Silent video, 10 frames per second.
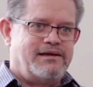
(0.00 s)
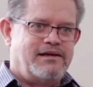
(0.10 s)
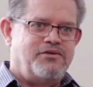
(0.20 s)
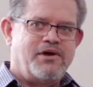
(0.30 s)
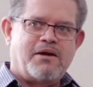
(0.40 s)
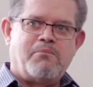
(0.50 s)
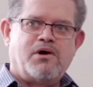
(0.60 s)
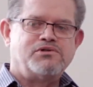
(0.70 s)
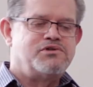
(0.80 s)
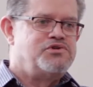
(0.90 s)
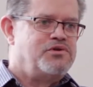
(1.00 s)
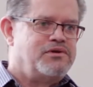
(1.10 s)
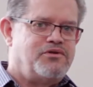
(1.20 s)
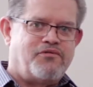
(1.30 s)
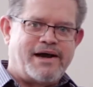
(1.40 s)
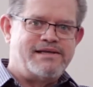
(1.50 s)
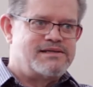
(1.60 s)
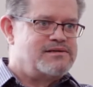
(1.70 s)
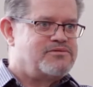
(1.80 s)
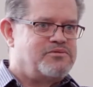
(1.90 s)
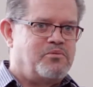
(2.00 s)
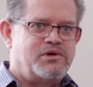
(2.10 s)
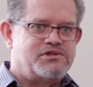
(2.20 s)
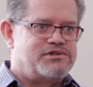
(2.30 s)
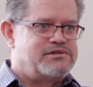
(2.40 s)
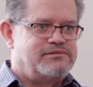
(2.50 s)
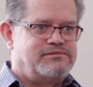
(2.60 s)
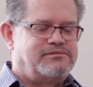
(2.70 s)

And you've got a multitude of devices from which,